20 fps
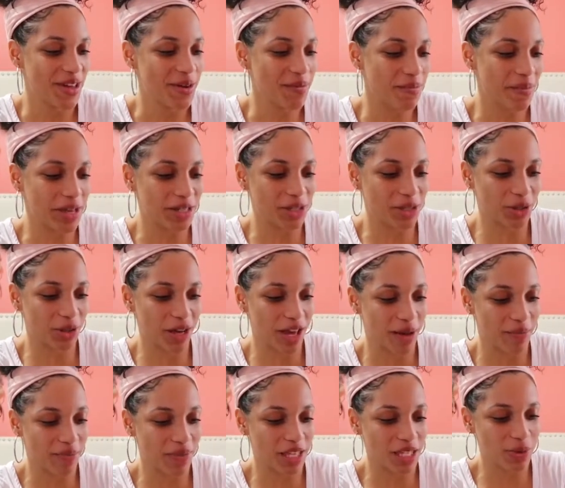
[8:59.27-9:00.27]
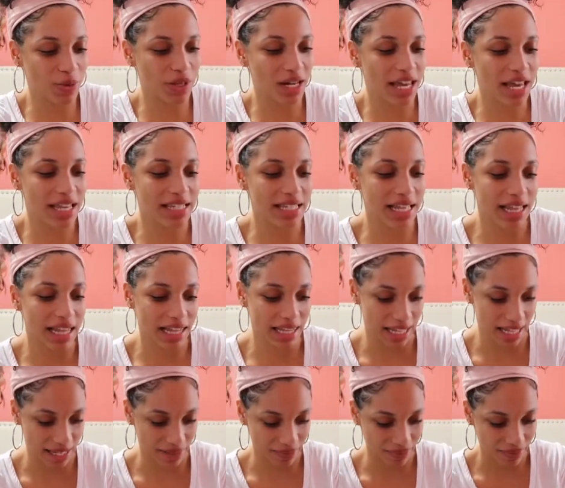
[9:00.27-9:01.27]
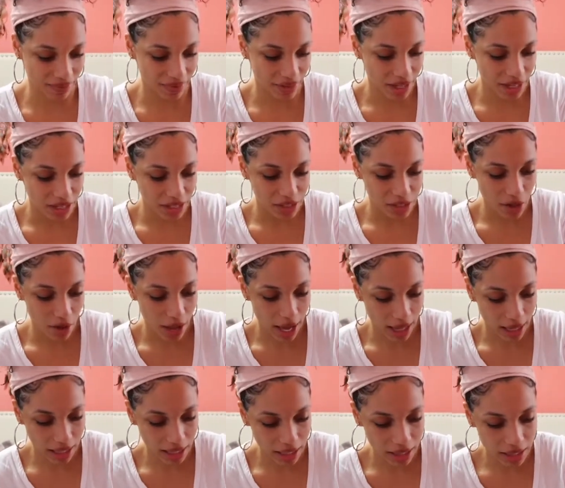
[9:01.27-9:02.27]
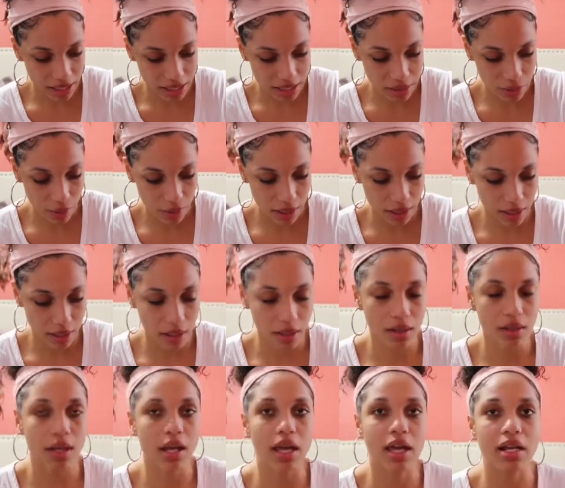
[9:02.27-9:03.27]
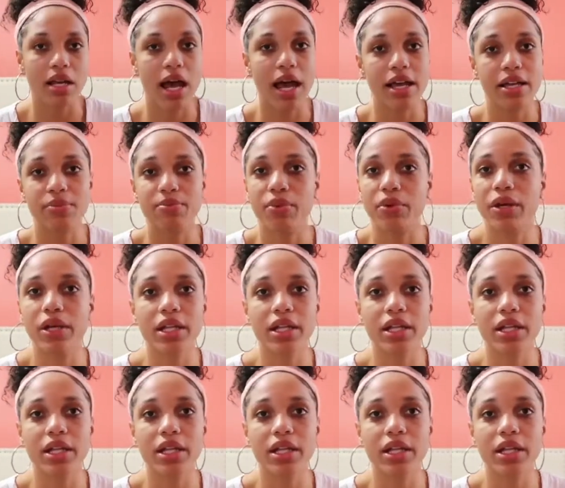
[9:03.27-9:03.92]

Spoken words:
menstrual cup. This one is clean. So I clean this one and I boil